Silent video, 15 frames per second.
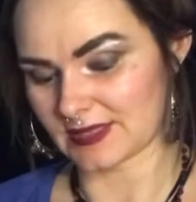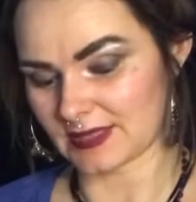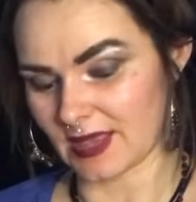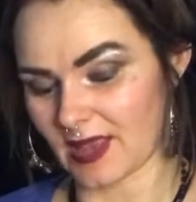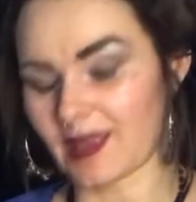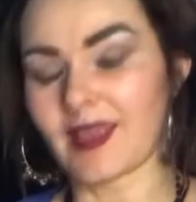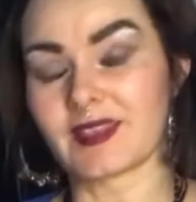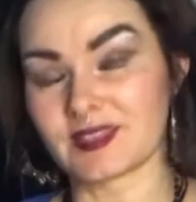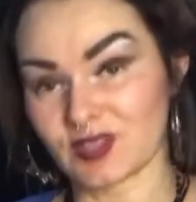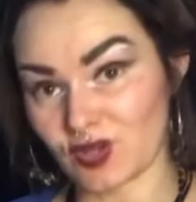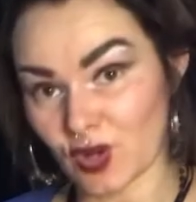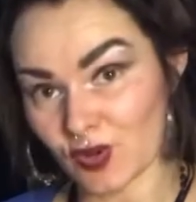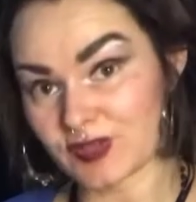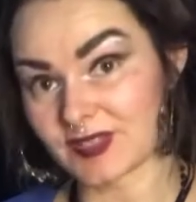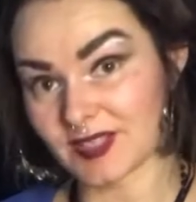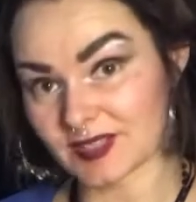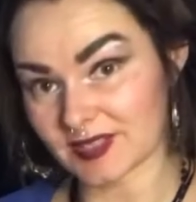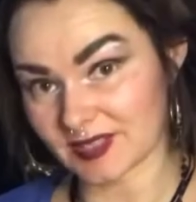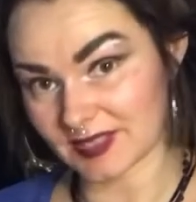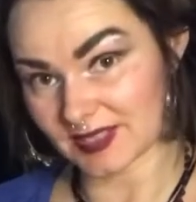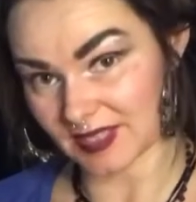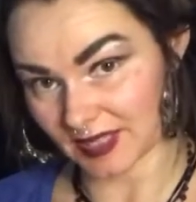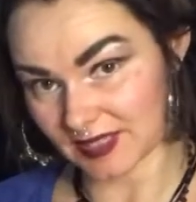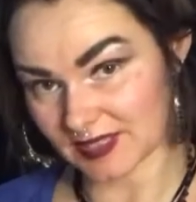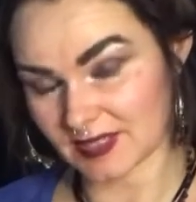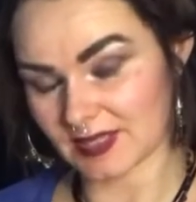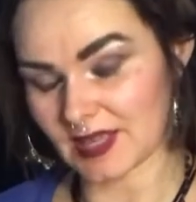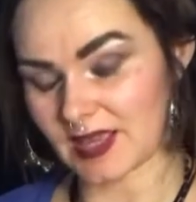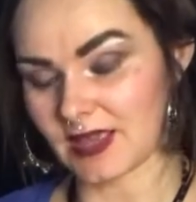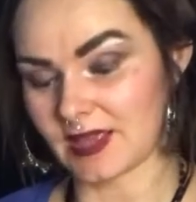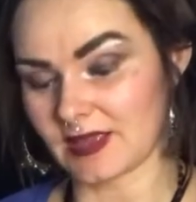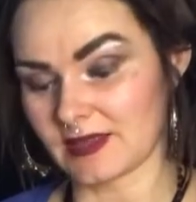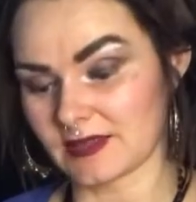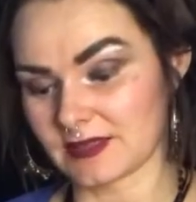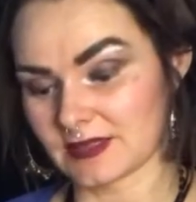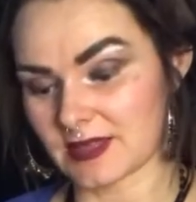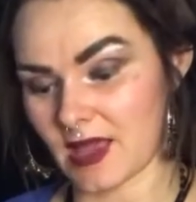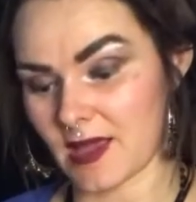like, as you know, 666 is